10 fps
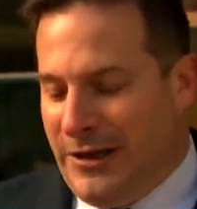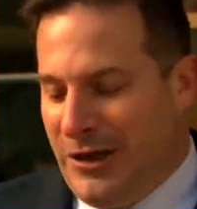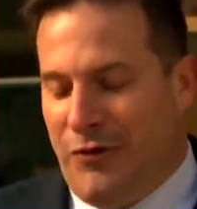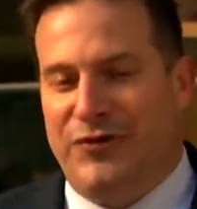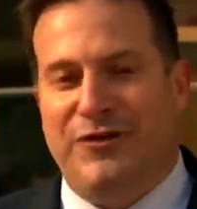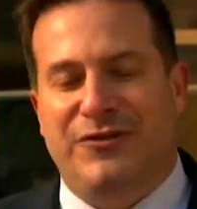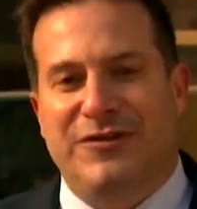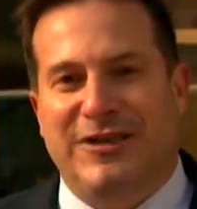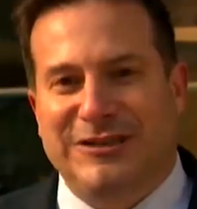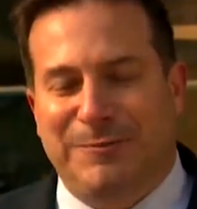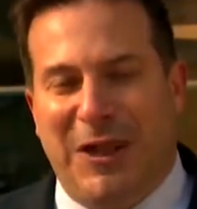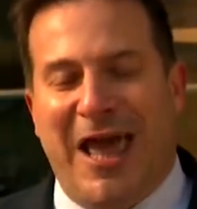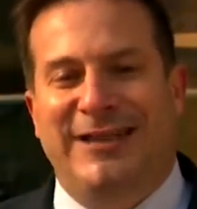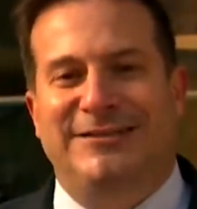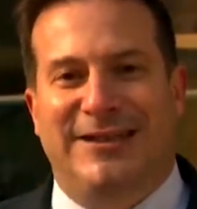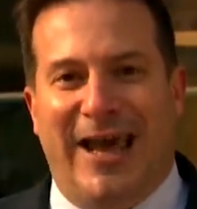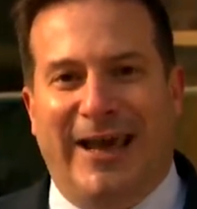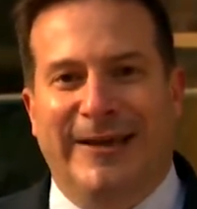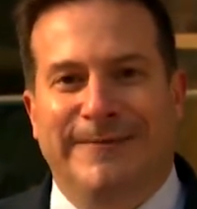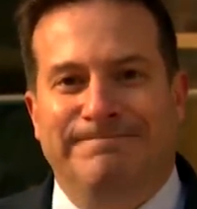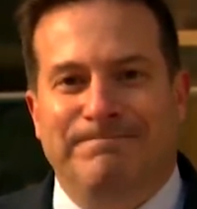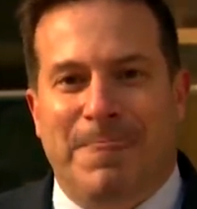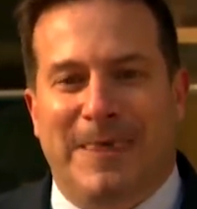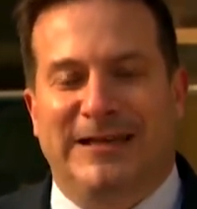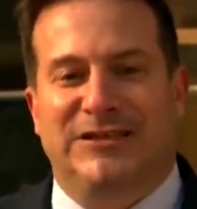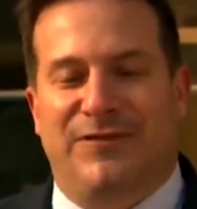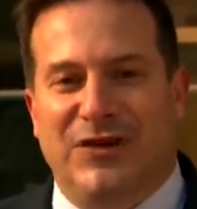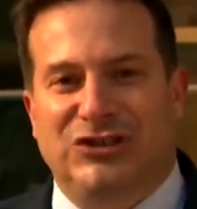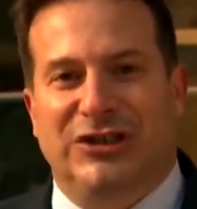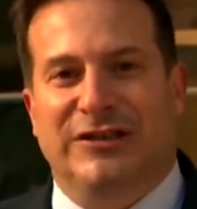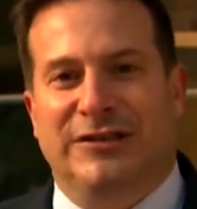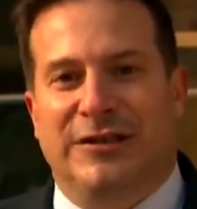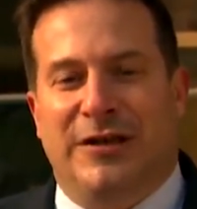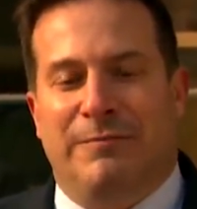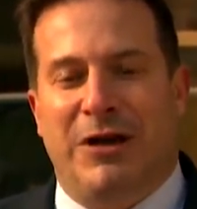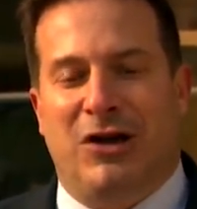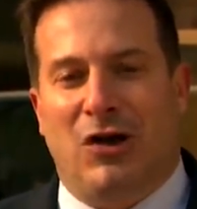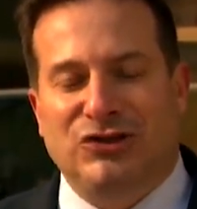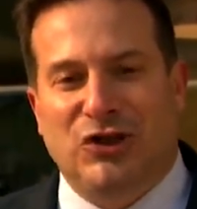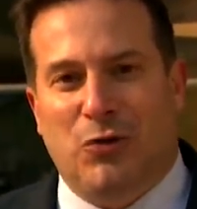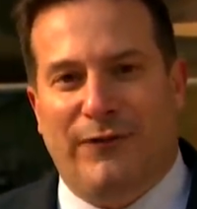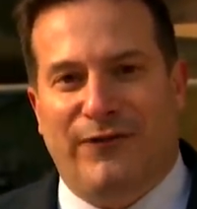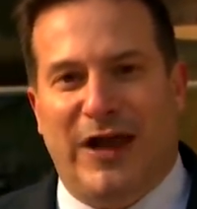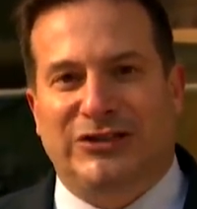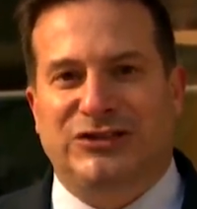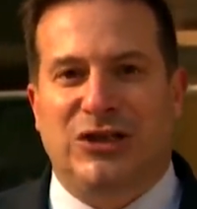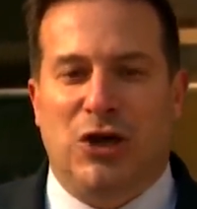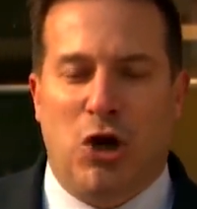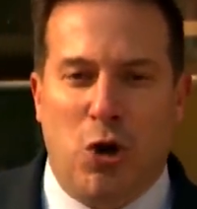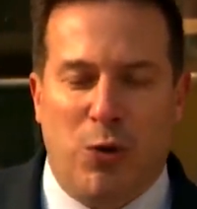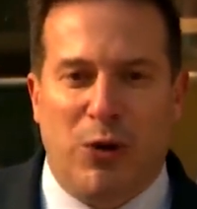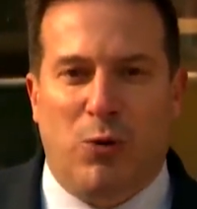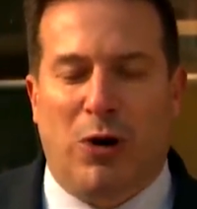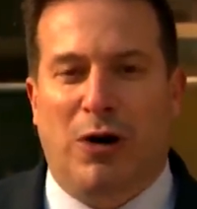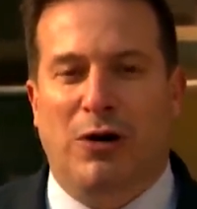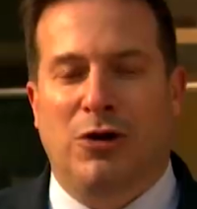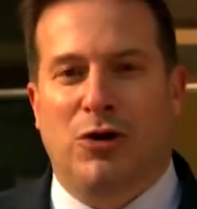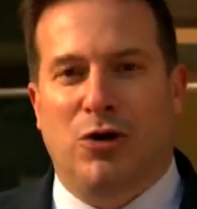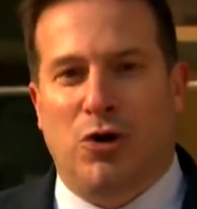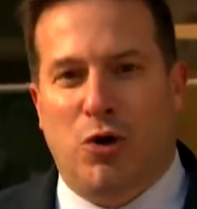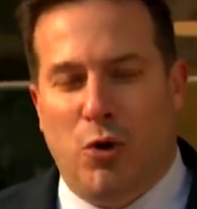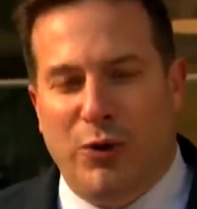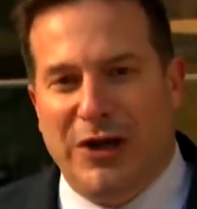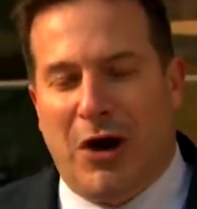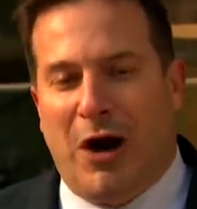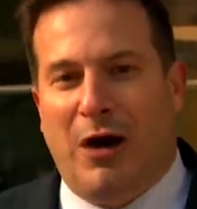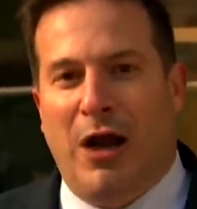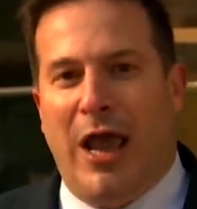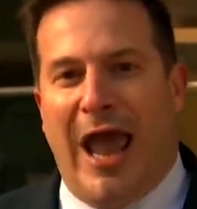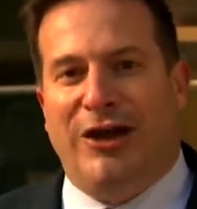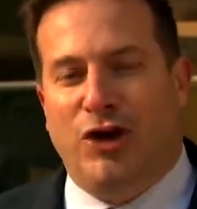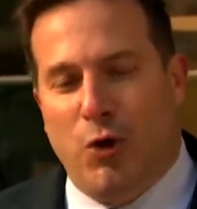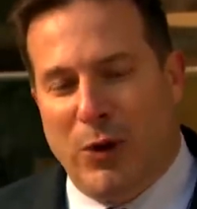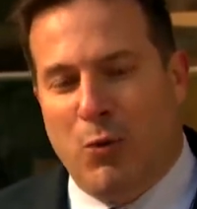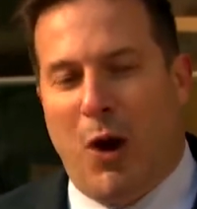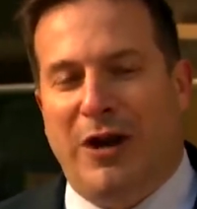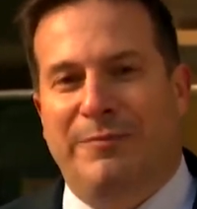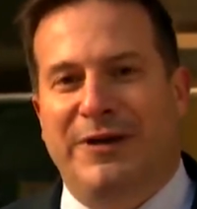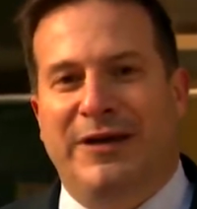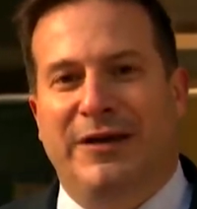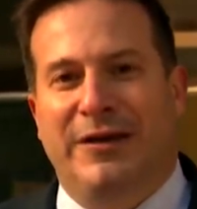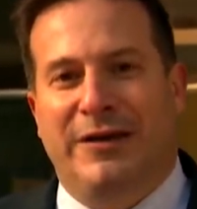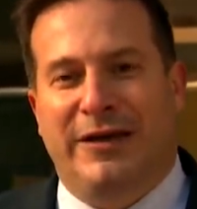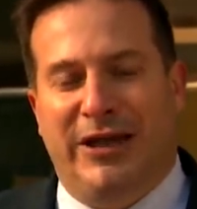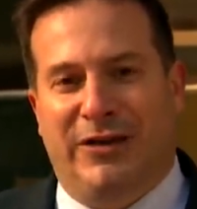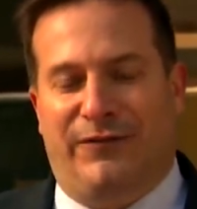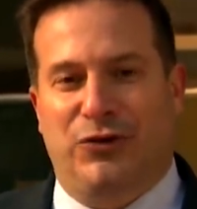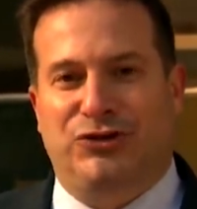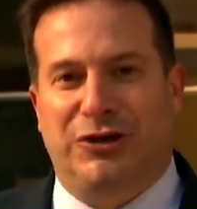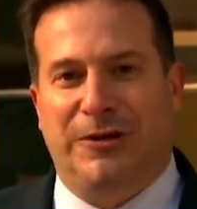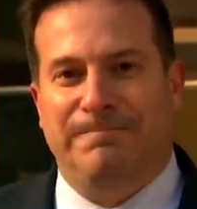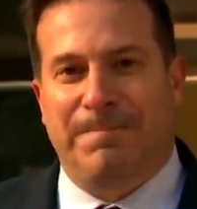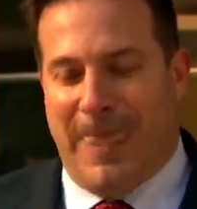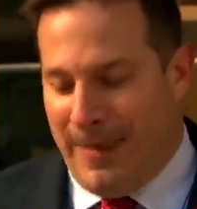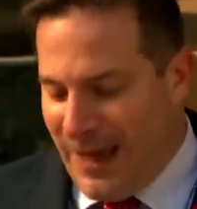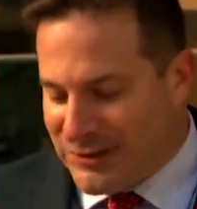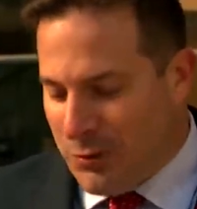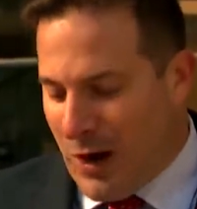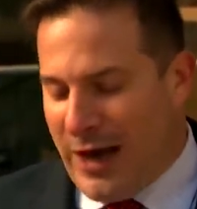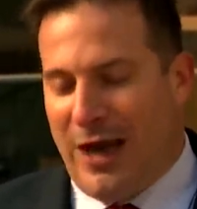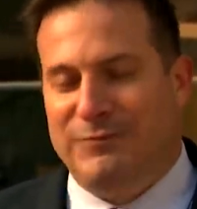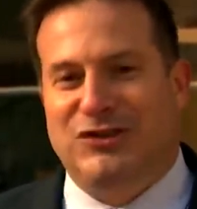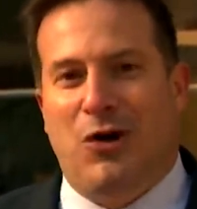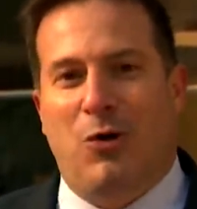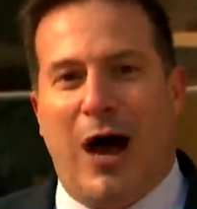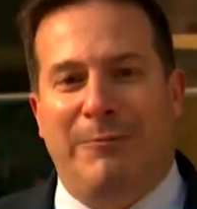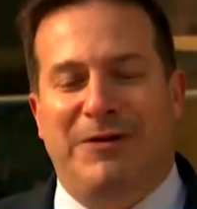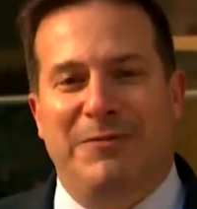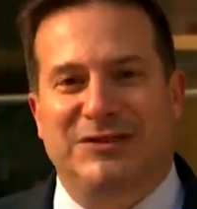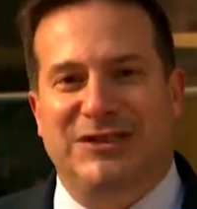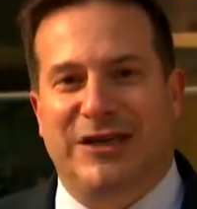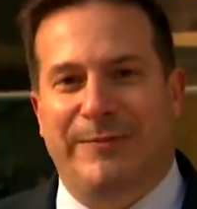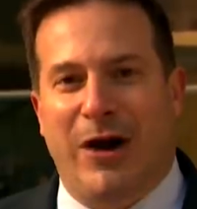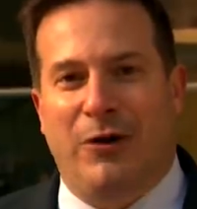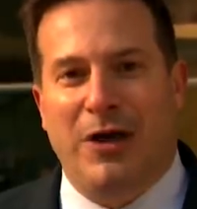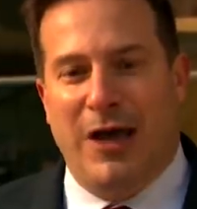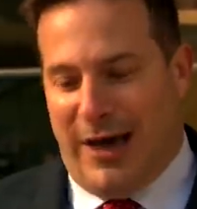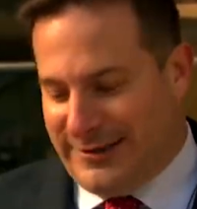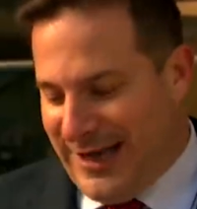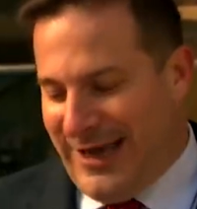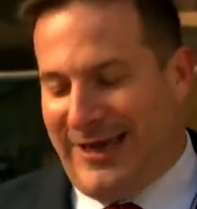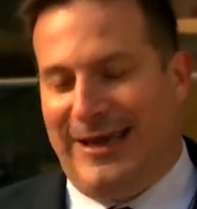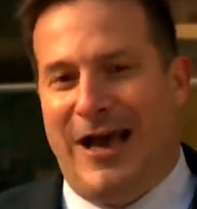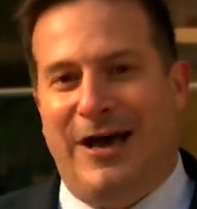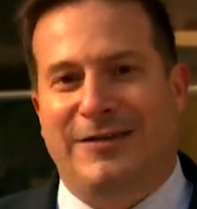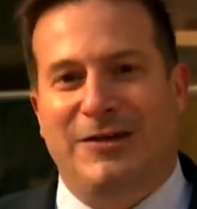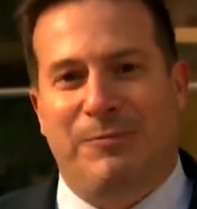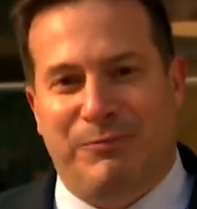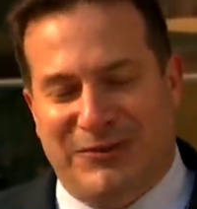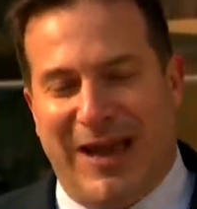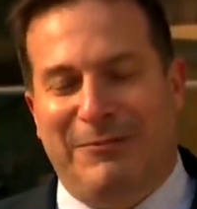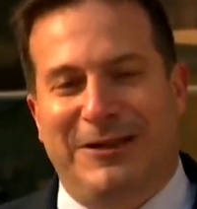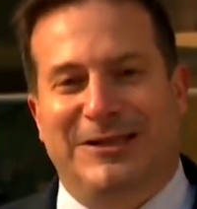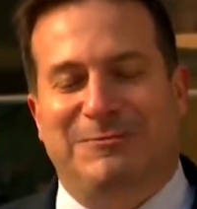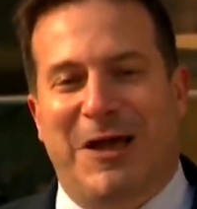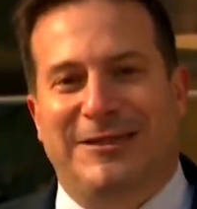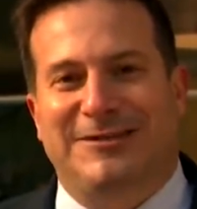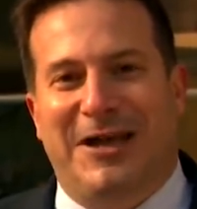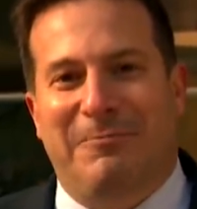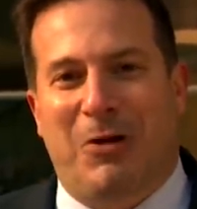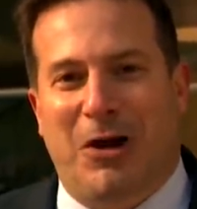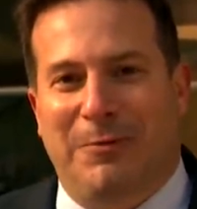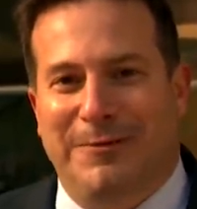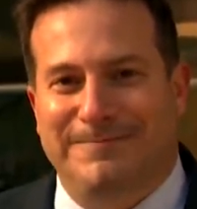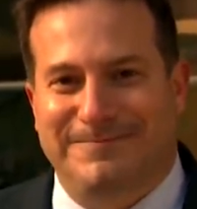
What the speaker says: This plan today is a vision, but it also reflects who we were, who we are, and who we want to be in the future. And that's why I'm so optimistic about tabling this plan today in Parliament.